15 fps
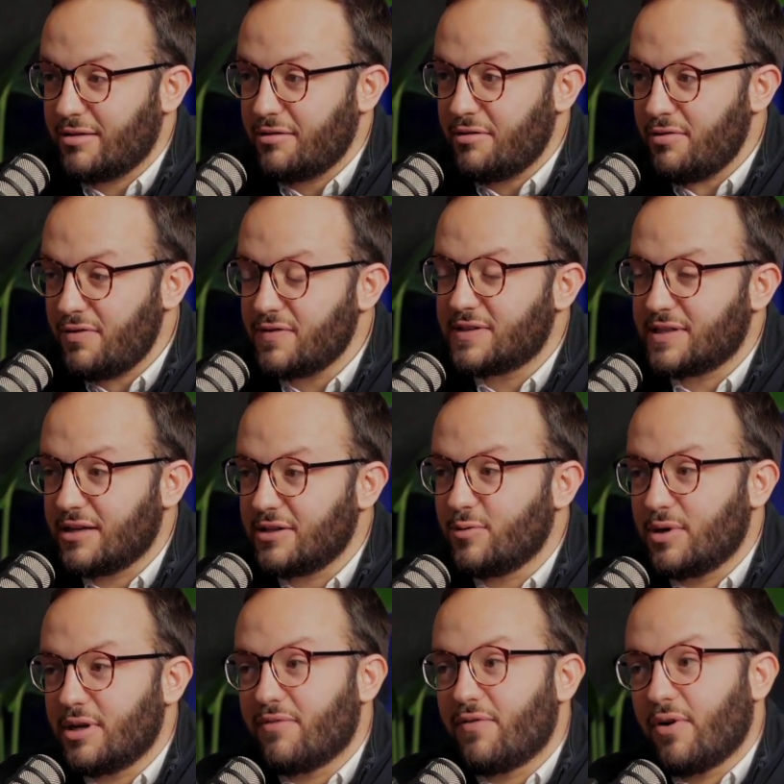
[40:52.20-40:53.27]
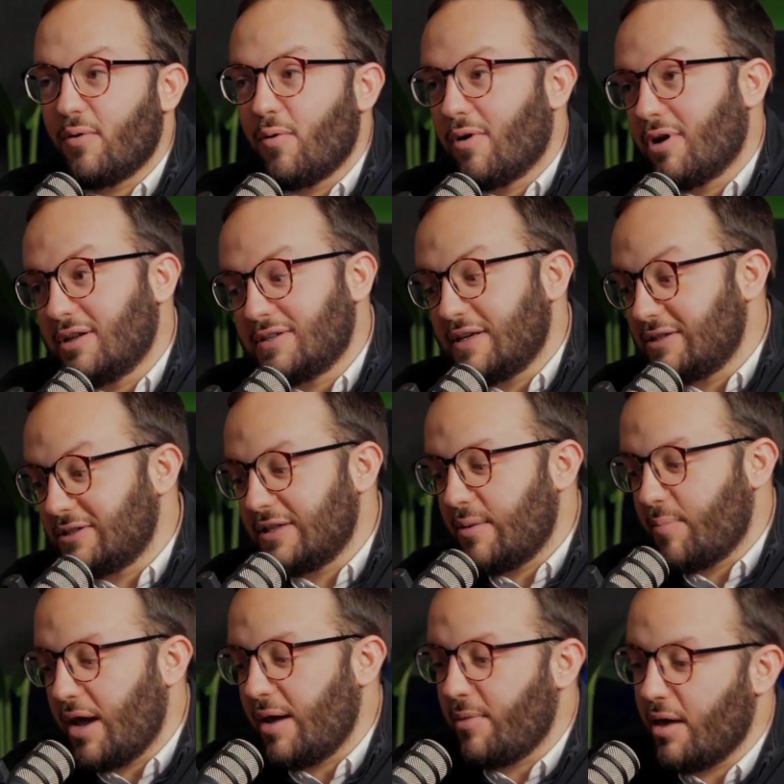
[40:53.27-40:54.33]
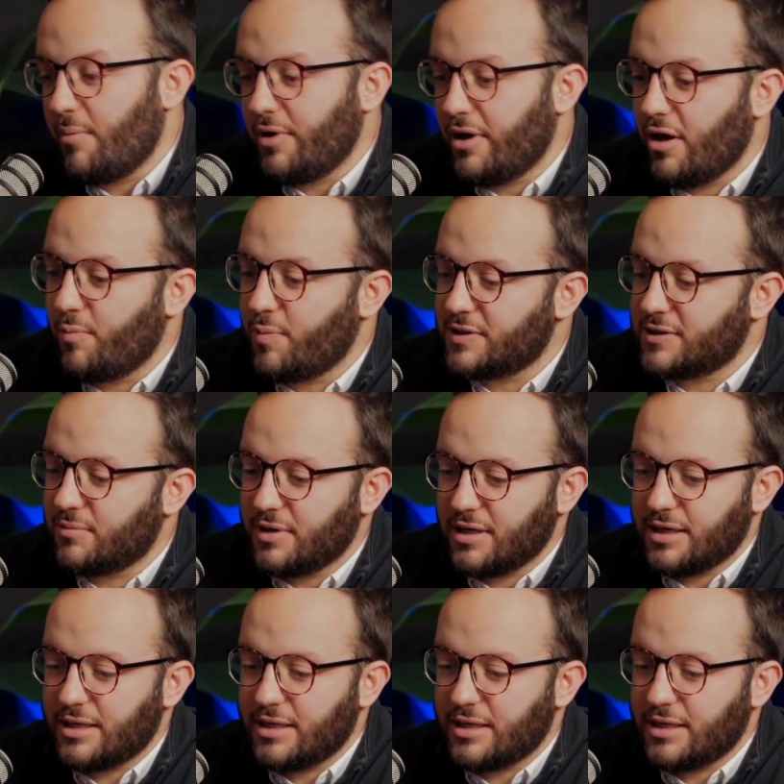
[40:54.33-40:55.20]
sent to a different organization that might be able to help with something.